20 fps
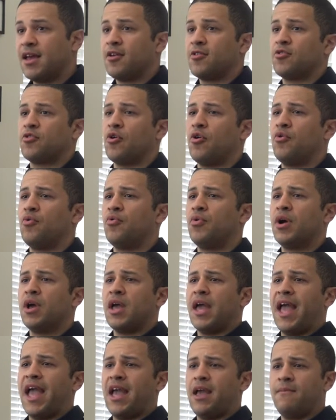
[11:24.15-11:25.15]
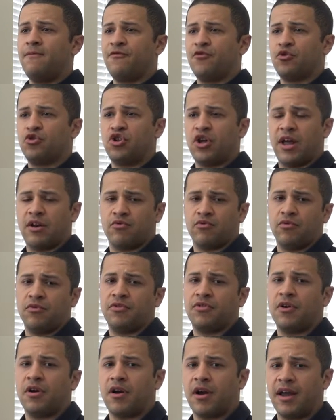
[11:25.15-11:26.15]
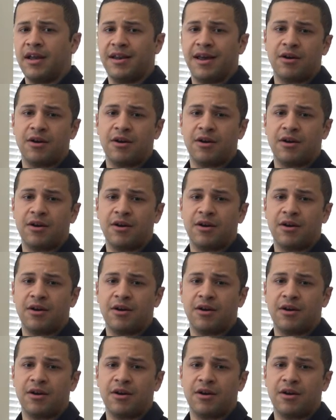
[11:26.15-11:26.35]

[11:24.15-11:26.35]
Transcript: So aim for generals, all right?